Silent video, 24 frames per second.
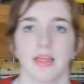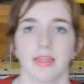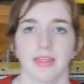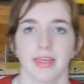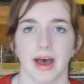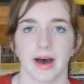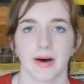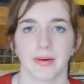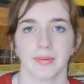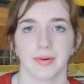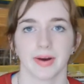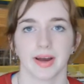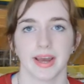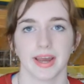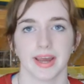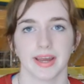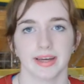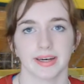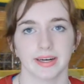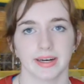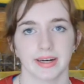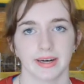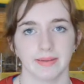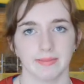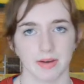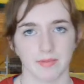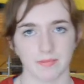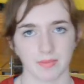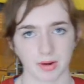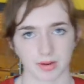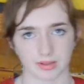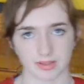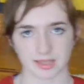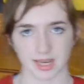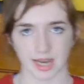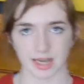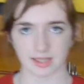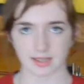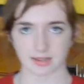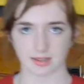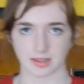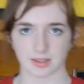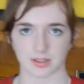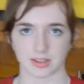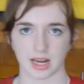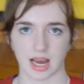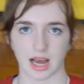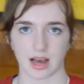That way, if both sides of
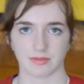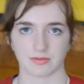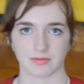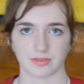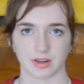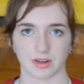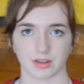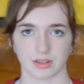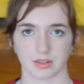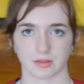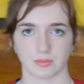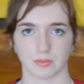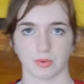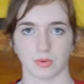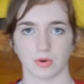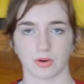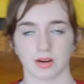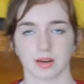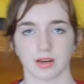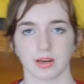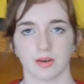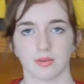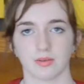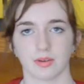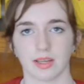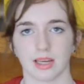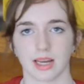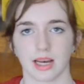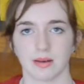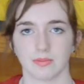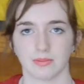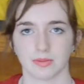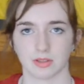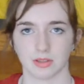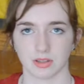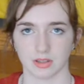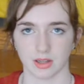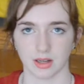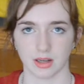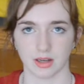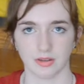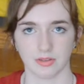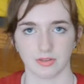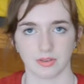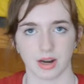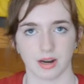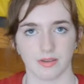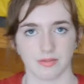the shaft are supported, it really helps
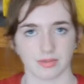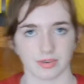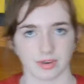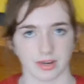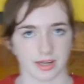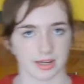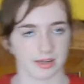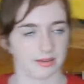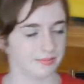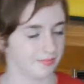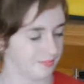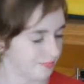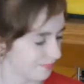the drivetrain.